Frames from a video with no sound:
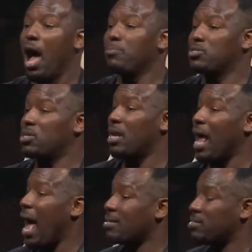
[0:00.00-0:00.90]
I'm just going
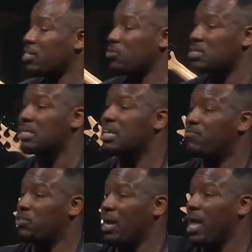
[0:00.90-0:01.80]
to ask that you just
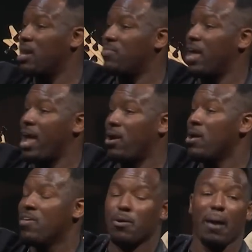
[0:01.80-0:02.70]
lift your hand in the air.
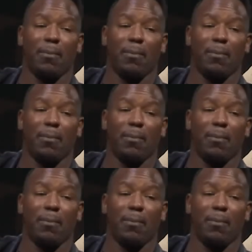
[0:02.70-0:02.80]
The